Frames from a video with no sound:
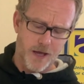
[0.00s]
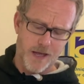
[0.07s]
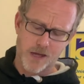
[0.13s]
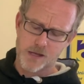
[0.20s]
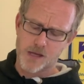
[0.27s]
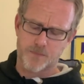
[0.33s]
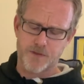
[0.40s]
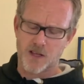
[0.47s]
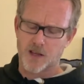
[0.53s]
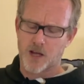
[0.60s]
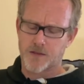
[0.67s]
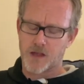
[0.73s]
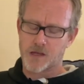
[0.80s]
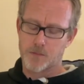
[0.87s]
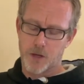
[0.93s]
it is something like
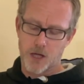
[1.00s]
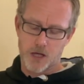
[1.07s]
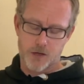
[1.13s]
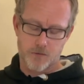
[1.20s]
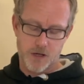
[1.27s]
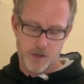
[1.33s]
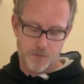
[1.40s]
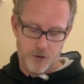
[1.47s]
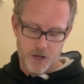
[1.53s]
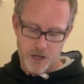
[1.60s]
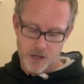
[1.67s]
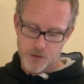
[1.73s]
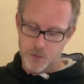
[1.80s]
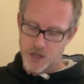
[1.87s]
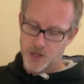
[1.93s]
these mercury
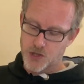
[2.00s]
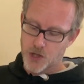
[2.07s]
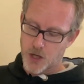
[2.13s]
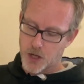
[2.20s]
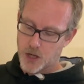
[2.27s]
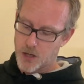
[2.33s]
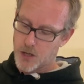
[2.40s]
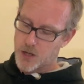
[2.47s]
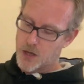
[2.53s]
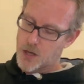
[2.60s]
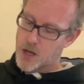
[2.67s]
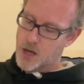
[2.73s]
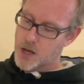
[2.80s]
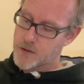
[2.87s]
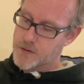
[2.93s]
sprayers, which are
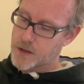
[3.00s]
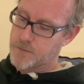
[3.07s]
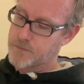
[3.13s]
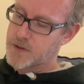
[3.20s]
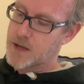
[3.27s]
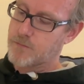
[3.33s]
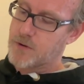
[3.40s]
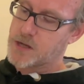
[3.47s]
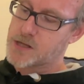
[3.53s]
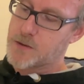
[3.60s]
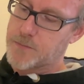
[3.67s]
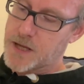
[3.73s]
they're reasonably